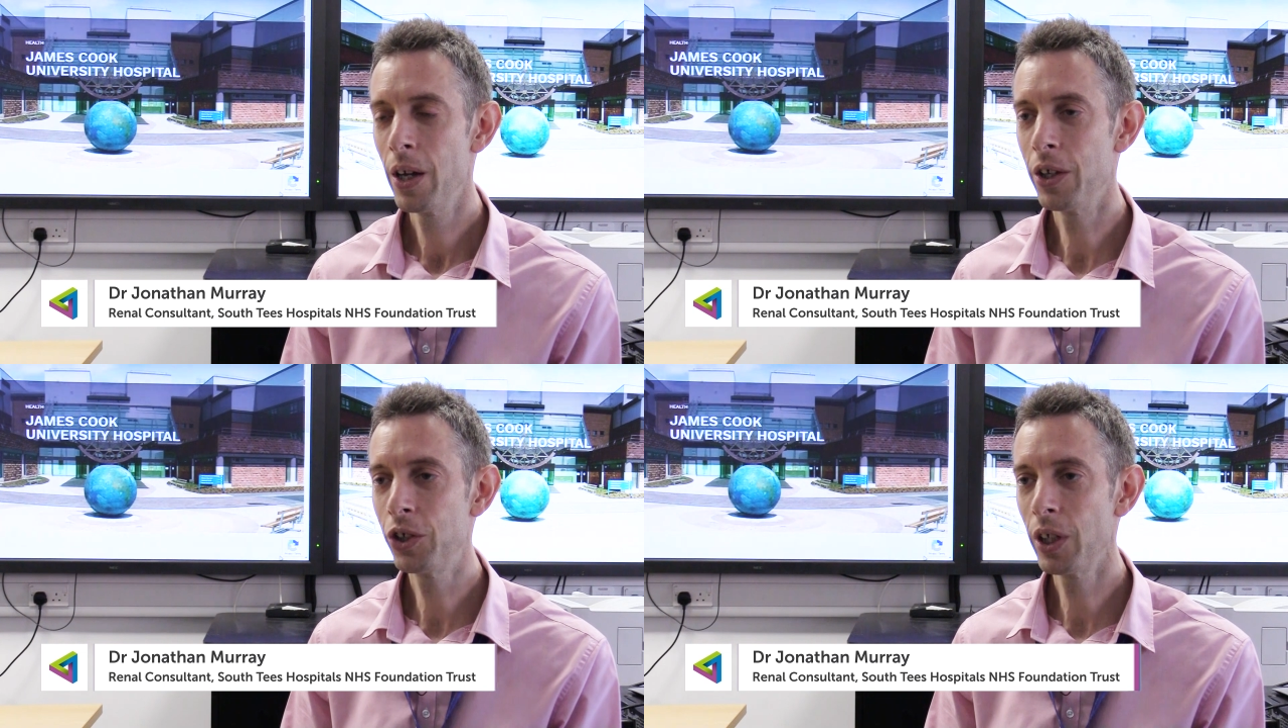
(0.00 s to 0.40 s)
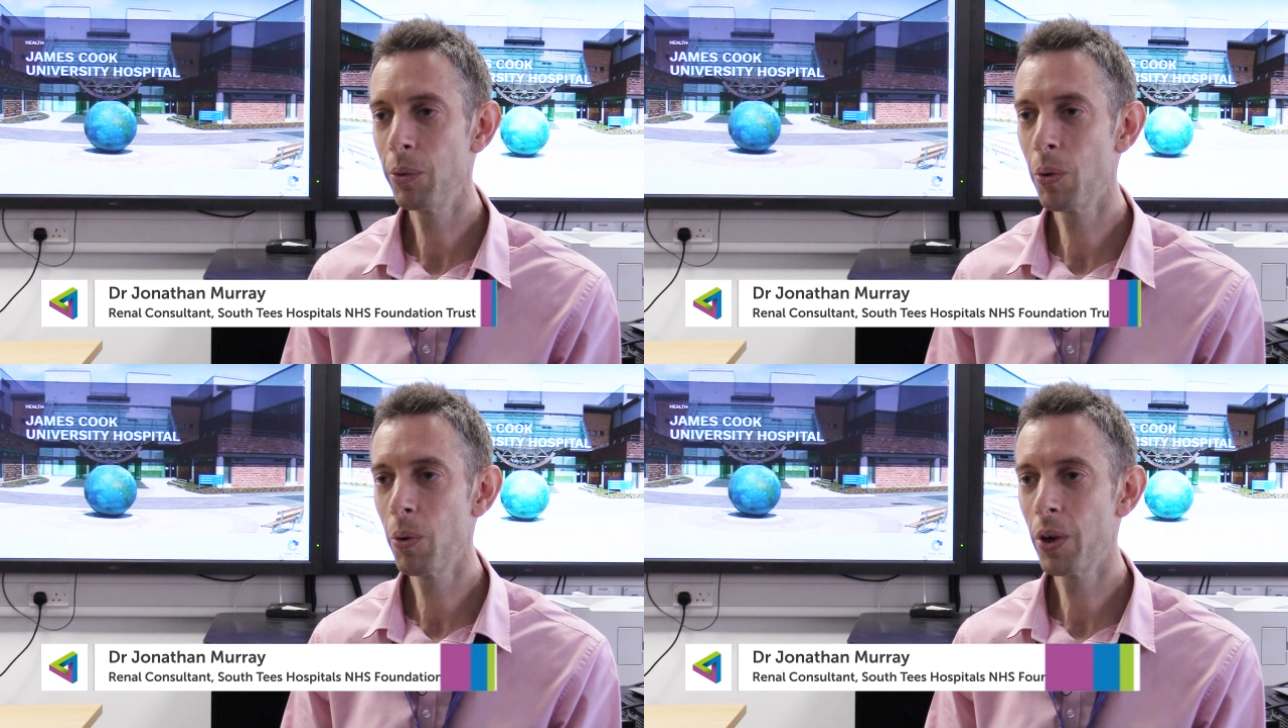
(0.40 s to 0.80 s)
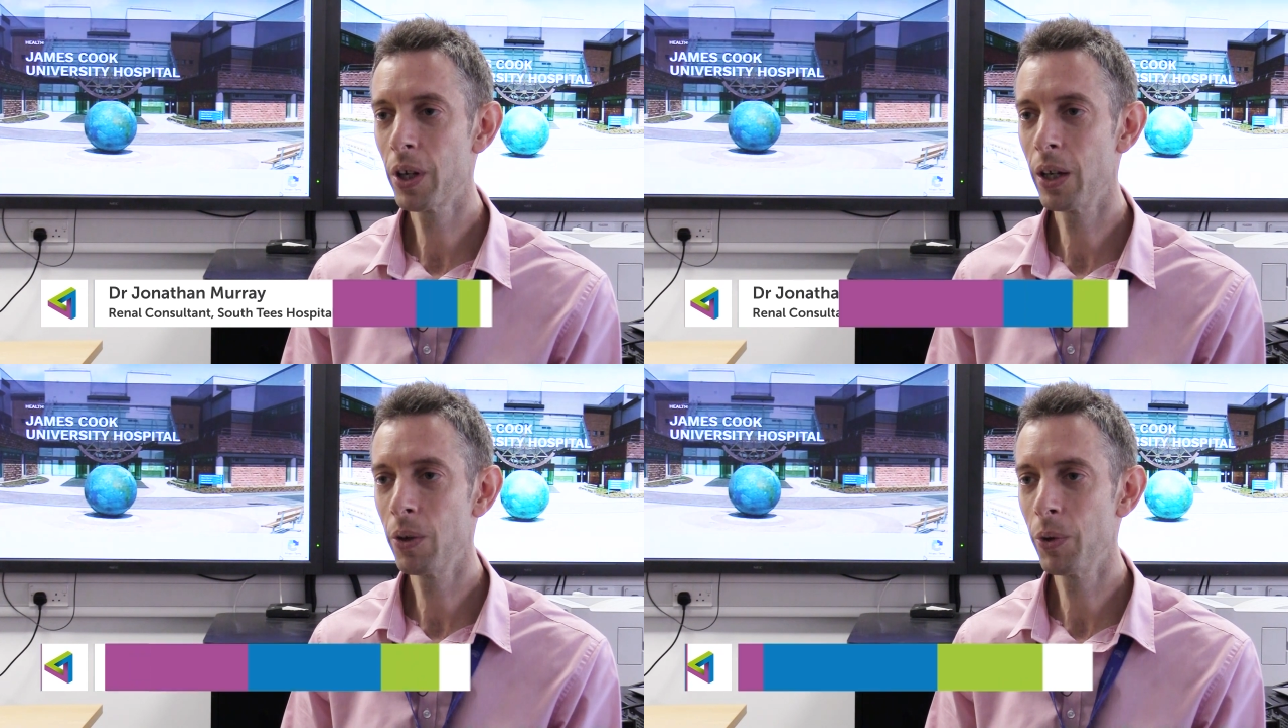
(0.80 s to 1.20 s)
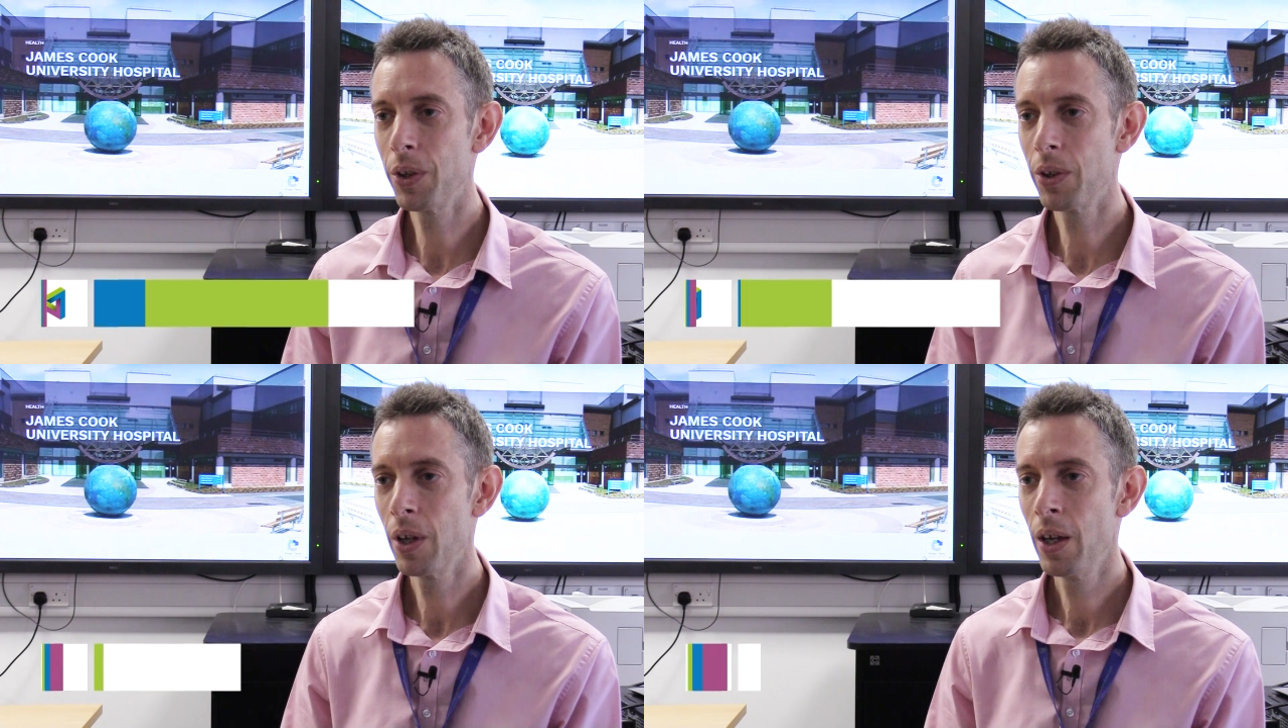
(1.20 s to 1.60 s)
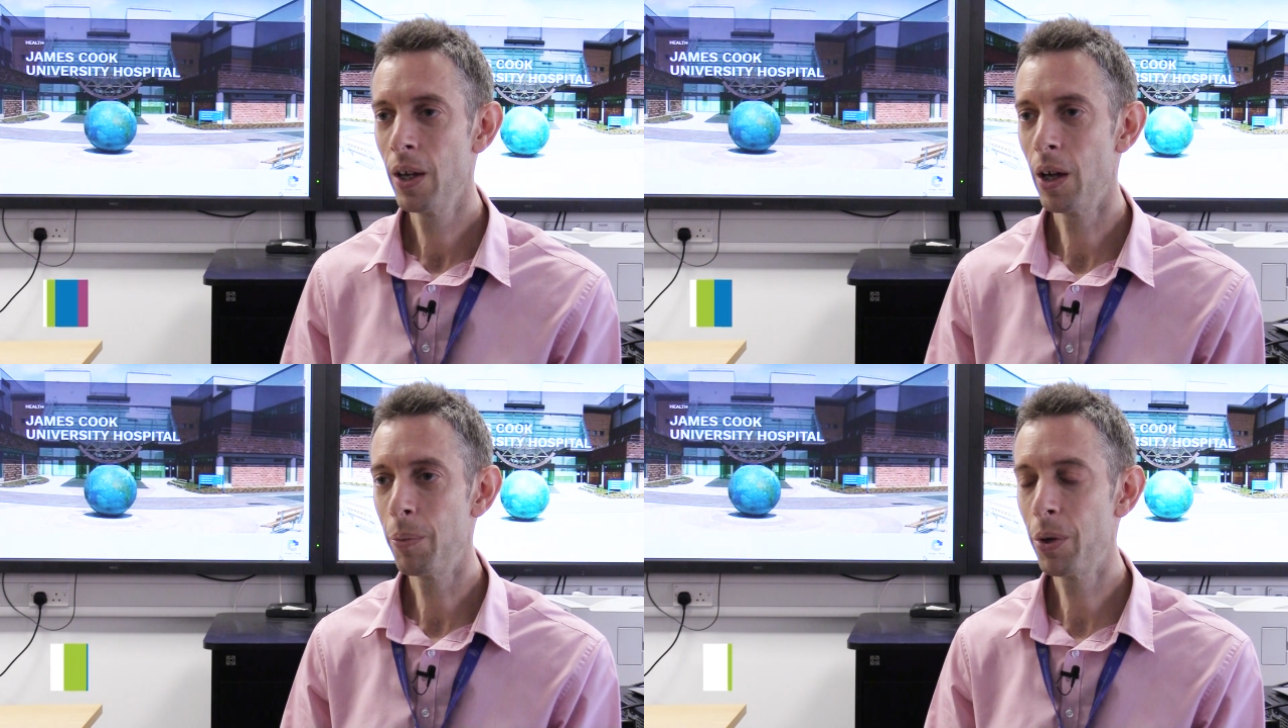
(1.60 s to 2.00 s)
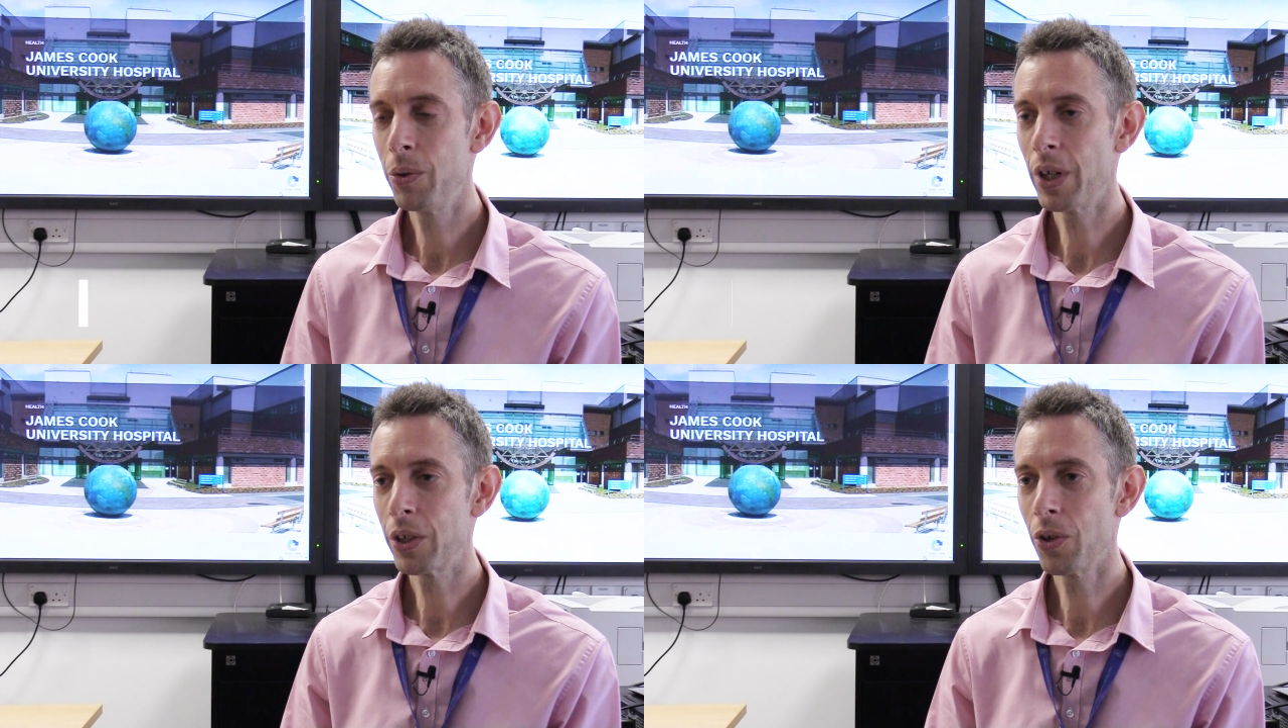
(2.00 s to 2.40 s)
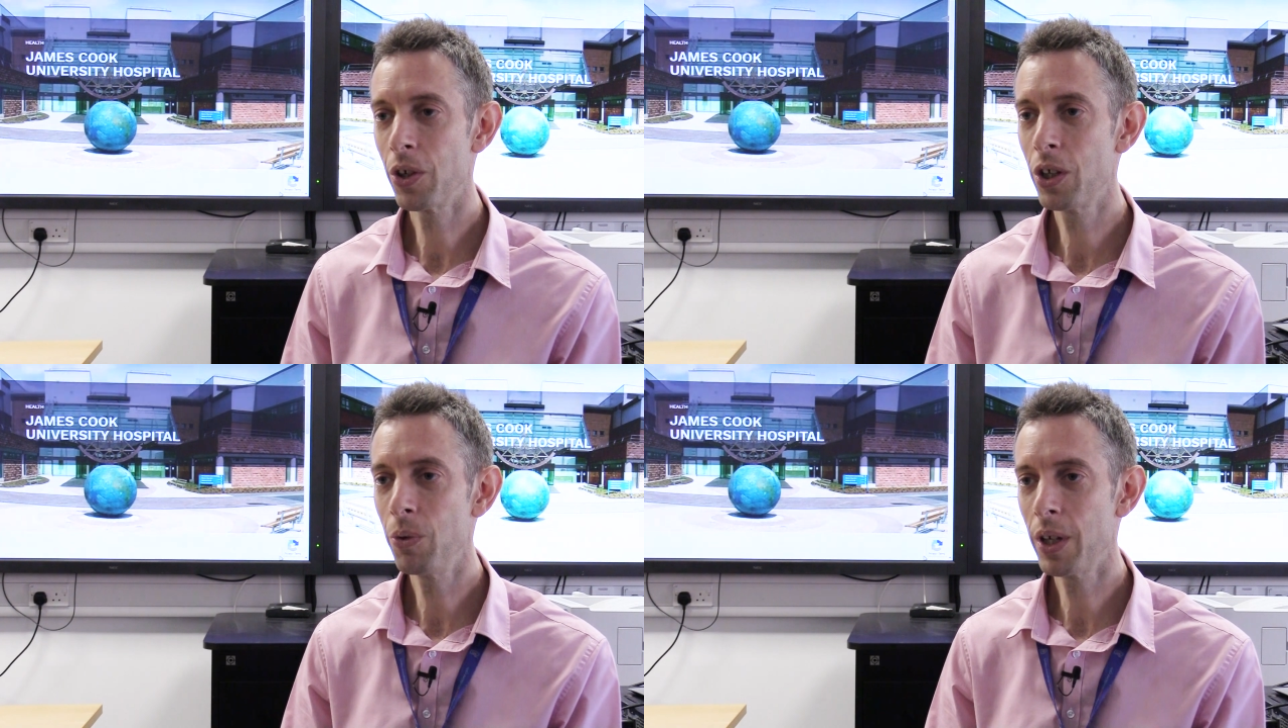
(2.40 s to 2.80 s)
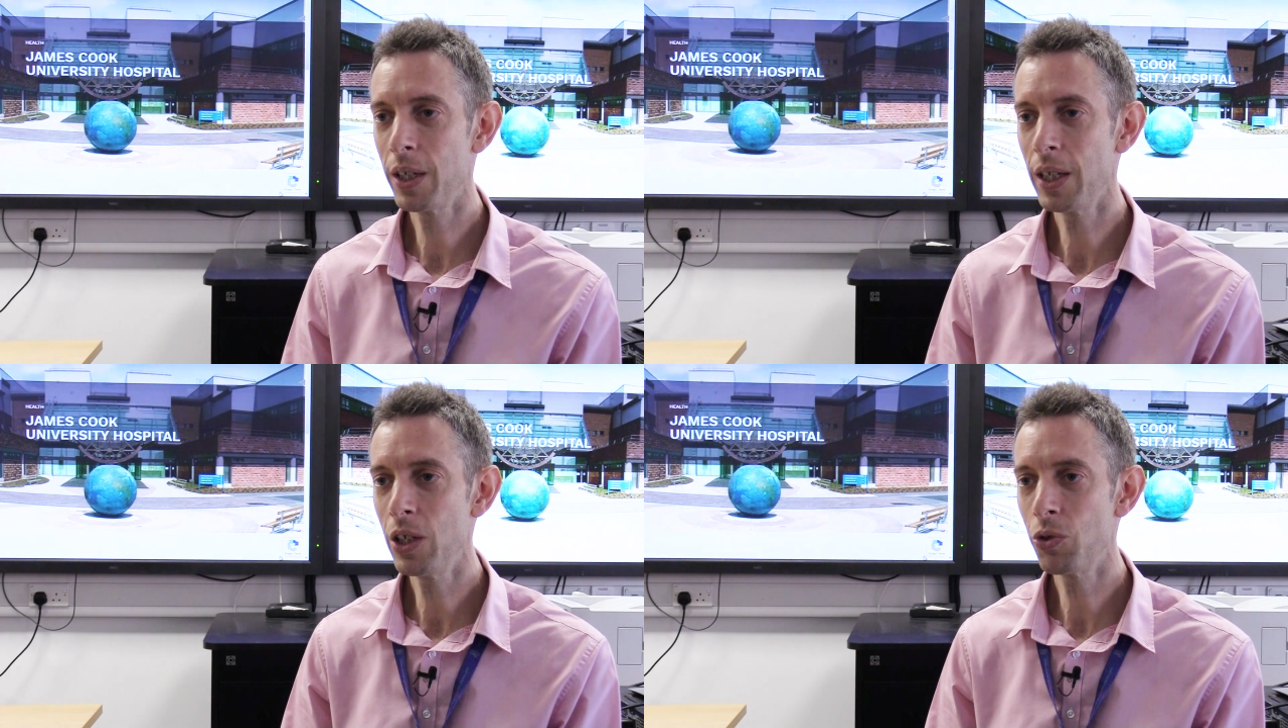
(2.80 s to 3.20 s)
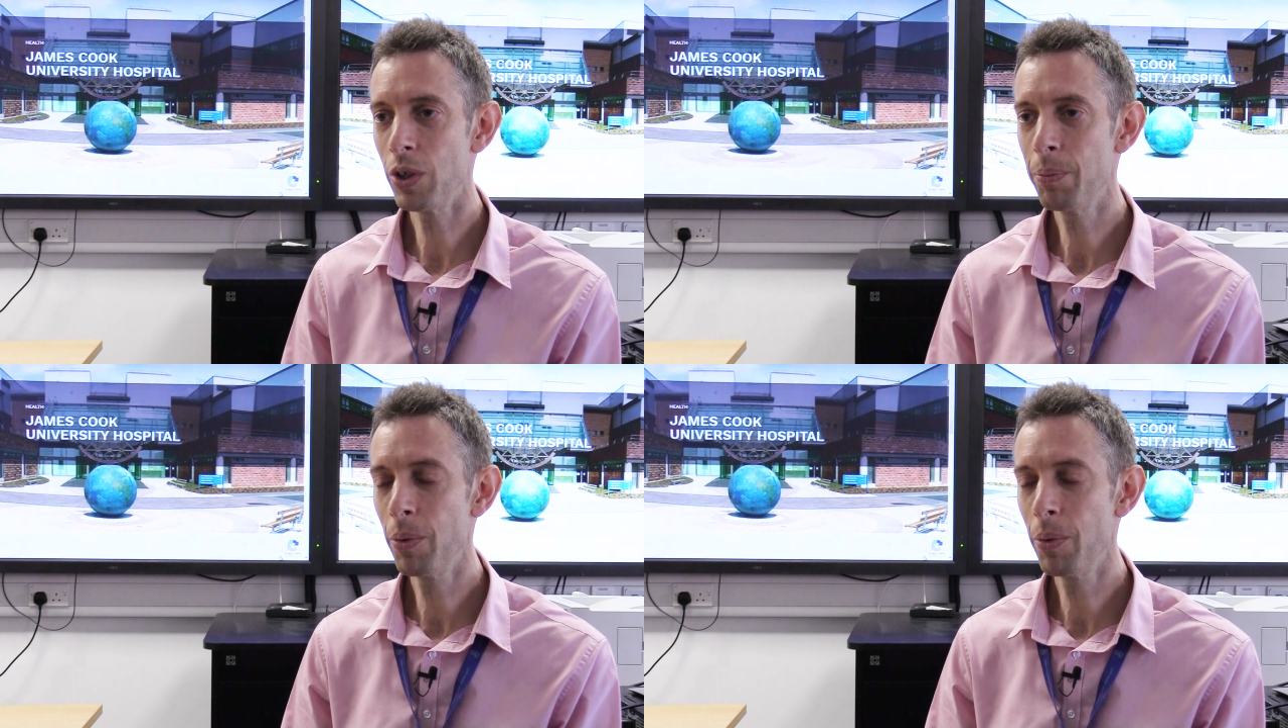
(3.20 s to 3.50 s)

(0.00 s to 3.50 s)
Initially we were working with projects on acute kidney injury,